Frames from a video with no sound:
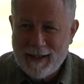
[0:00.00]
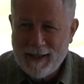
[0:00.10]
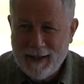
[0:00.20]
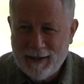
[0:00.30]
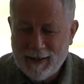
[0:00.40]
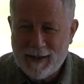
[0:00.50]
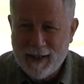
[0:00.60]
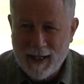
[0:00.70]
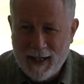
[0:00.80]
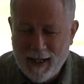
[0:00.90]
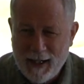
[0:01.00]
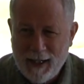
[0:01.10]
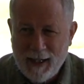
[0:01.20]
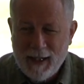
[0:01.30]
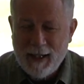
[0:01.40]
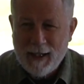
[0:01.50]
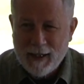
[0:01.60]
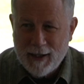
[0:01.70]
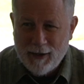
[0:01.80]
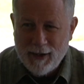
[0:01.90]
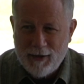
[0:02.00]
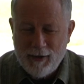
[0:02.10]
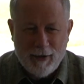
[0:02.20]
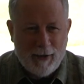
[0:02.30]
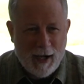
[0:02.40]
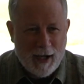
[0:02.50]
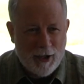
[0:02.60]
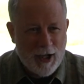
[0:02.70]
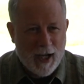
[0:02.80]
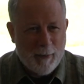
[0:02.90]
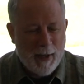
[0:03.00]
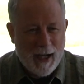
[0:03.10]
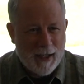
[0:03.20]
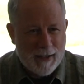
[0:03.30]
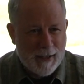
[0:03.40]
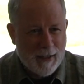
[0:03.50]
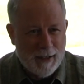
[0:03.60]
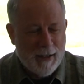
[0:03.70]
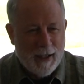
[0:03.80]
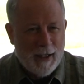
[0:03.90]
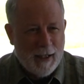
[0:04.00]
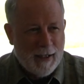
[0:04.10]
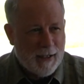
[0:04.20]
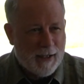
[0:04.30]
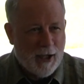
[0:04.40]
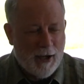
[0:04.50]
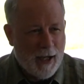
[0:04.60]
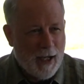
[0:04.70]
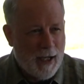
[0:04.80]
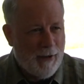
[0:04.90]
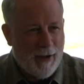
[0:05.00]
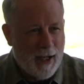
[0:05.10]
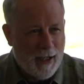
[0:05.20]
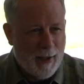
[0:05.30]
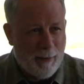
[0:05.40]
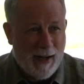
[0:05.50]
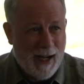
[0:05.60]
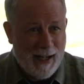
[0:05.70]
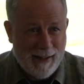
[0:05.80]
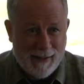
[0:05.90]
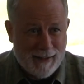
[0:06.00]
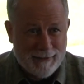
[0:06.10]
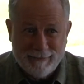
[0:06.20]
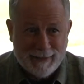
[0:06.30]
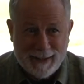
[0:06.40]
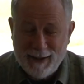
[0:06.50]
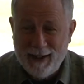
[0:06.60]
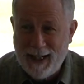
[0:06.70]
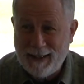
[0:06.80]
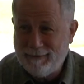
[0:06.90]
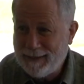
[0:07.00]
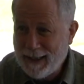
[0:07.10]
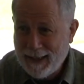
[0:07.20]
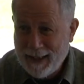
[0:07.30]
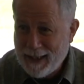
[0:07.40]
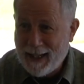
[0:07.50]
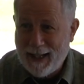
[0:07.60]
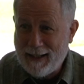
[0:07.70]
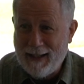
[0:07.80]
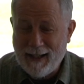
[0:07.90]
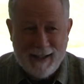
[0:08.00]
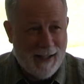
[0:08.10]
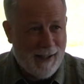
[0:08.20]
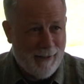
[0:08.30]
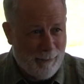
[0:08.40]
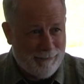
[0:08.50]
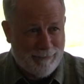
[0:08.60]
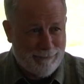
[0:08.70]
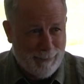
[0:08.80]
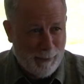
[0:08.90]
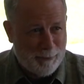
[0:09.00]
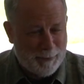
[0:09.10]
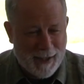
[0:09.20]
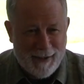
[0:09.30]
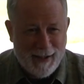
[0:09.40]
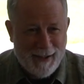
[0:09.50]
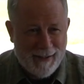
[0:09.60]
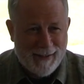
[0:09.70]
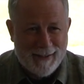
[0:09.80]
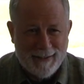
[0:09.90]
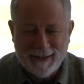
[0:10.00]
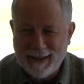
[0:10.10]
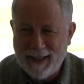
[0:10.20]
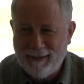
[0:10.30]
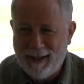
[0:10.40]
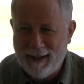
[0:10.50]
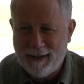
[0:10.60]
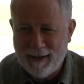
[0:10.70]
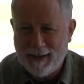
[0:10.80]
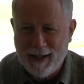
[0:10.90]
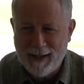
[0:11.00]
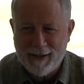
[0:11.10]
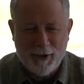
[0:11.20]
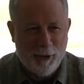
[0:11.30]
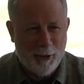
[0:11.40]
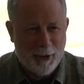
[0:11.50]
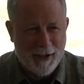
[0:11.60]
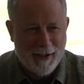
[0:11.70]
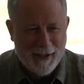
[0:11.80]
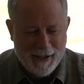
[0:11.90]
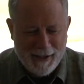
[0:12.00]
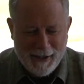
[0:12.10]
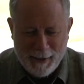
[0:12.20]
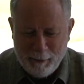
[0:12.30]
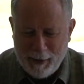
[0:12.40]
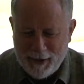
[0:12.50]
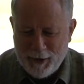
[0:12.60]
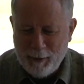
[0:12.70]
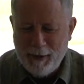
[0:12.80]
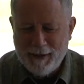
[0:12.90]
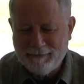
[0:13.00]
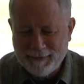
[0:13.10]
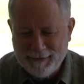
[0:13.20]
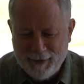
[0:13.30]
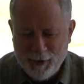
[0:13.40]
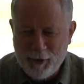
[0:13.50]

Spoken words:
you know, it's like going through a Cracker Jack box and starting and never getting the prize. Come on, you got to dig till, there it is. Isn't that why? Okay, it's an old picture, but